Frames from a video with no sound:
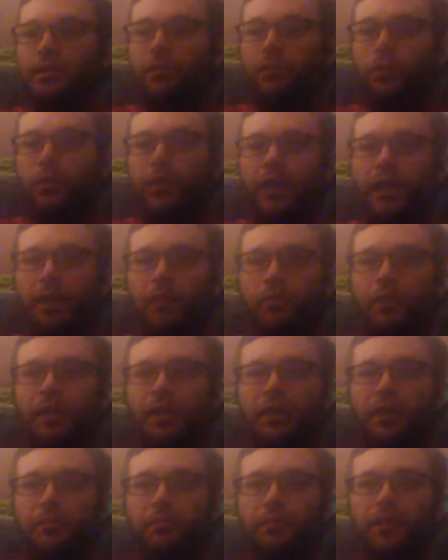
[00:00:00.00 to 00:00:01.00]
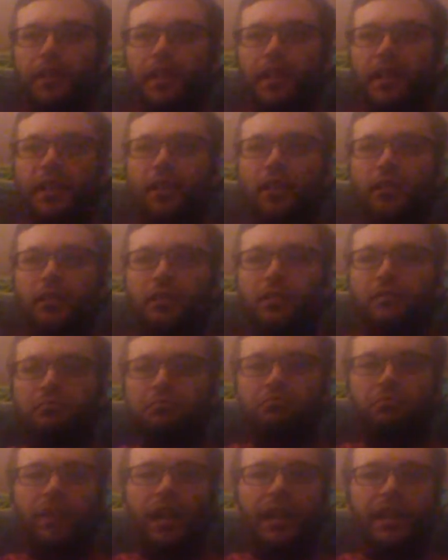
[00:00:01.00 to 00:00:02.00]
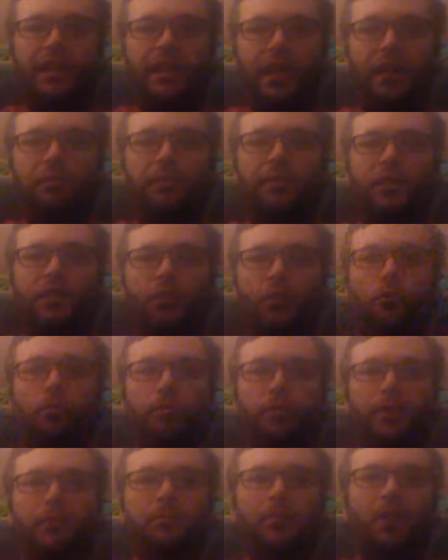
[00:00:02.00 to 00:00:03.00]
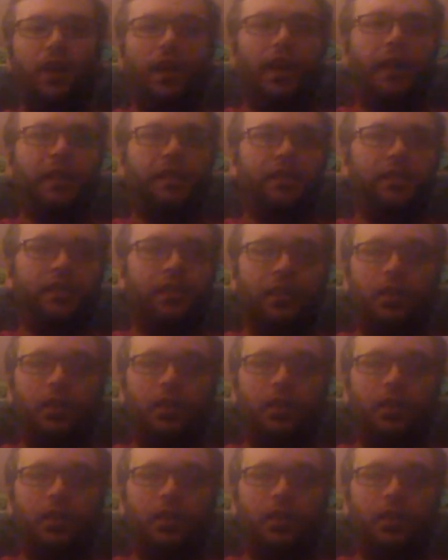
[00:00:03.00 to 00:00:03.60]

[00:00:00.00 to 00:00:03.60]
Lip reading: When I went up there, I kept an open mind.